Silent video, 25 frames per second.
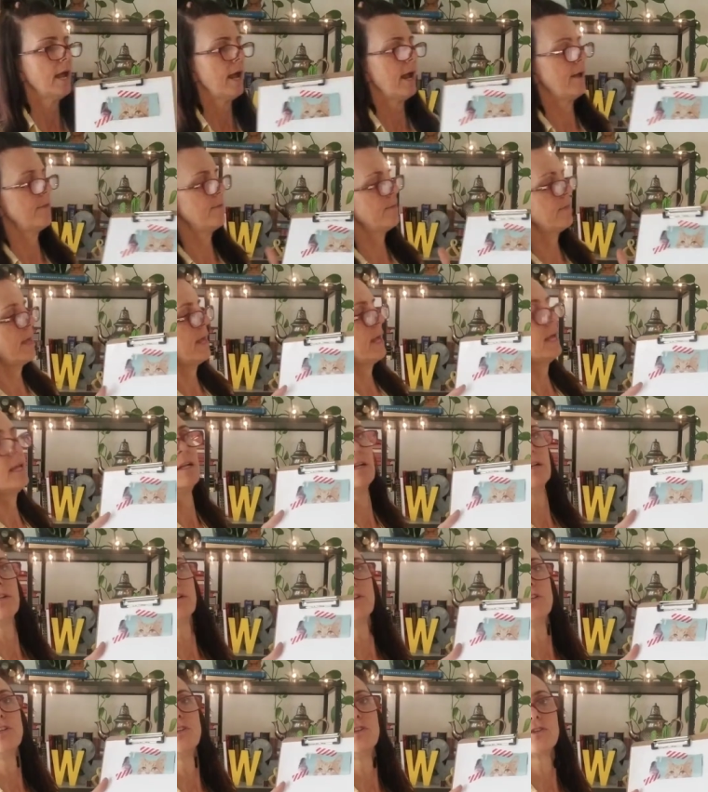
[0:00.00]
And
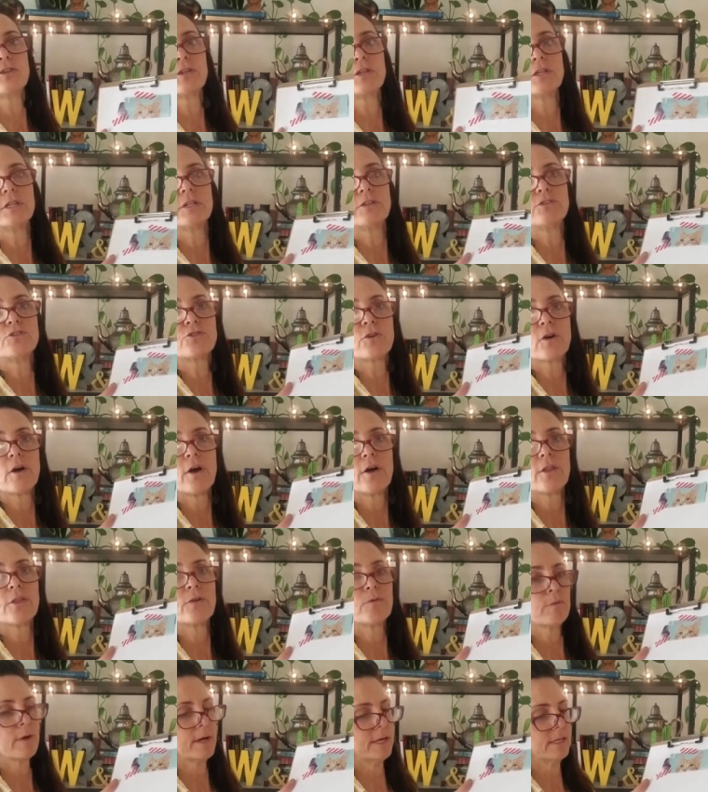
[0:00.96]
then you're gonna draw
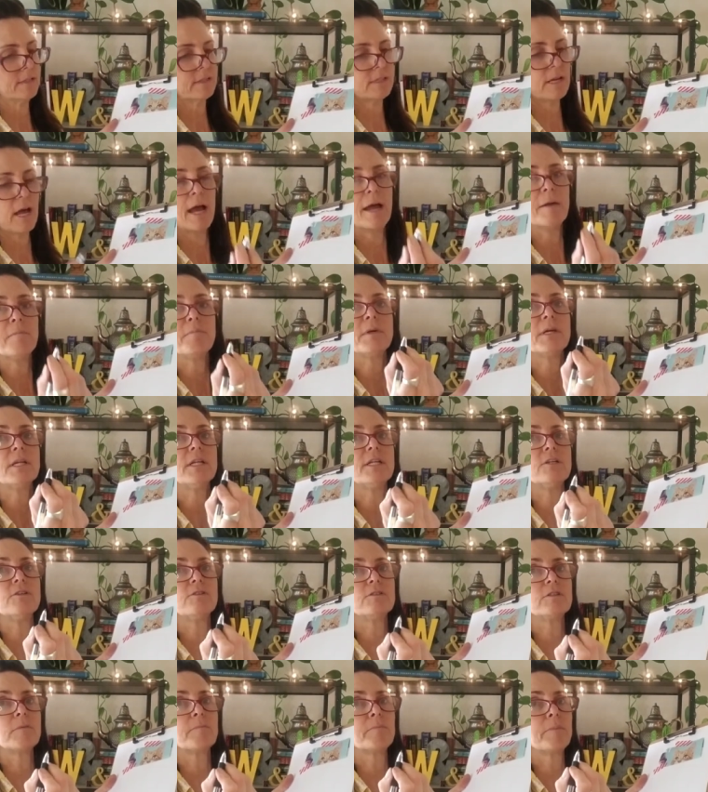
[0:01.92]
the rest. I'm gonna
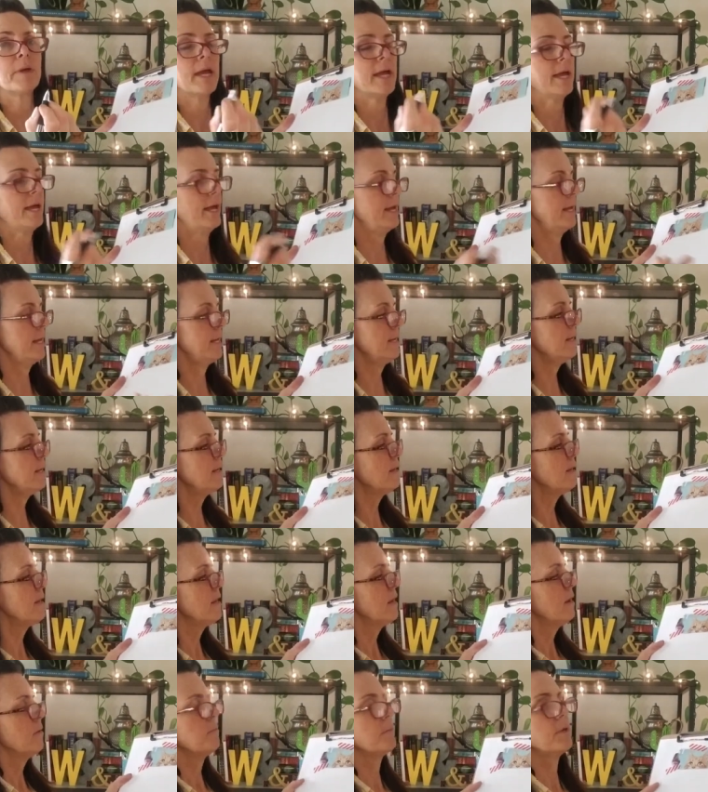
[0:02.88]
use a
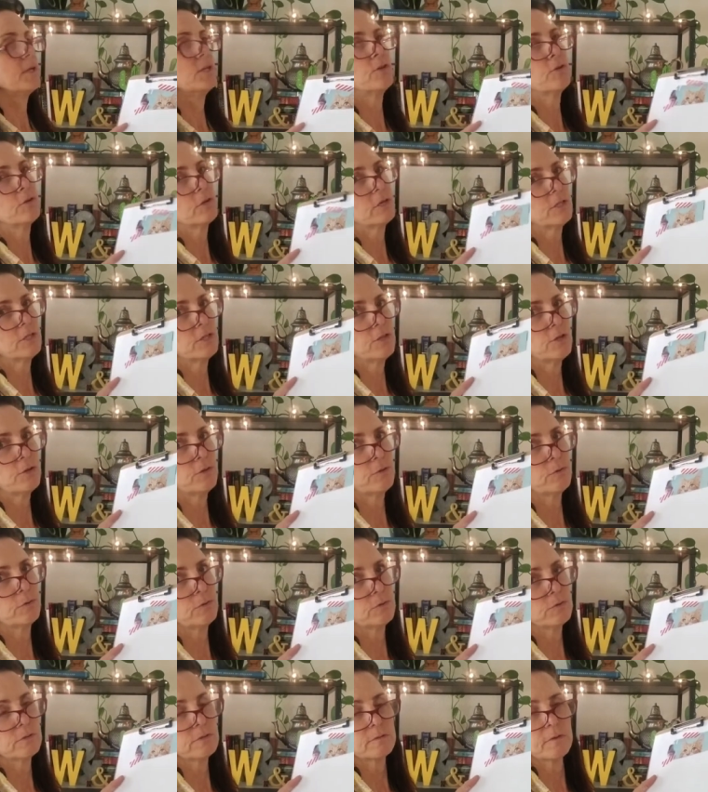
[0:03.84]
pen, but you can
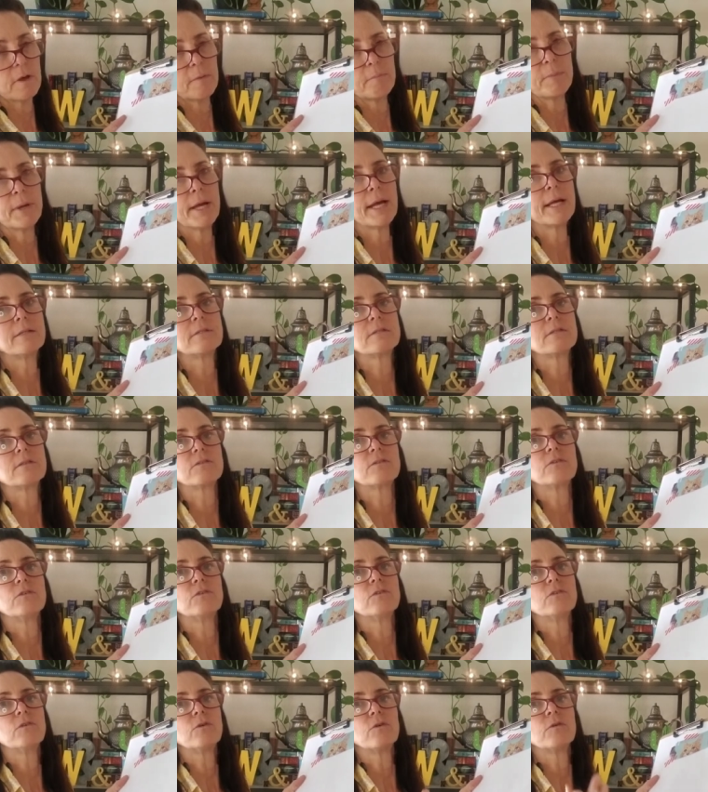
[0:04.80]
use a
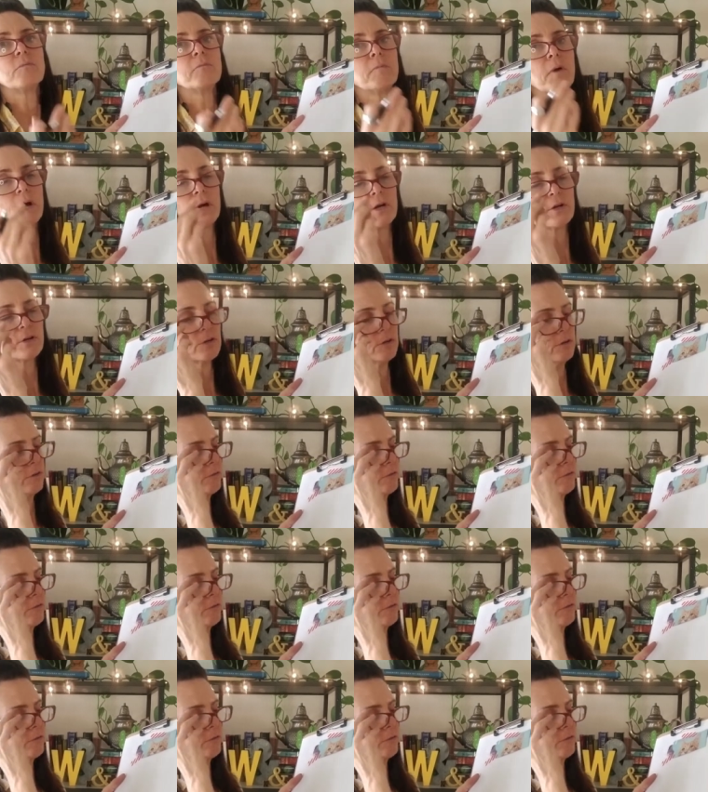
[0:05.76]
pencil or marker,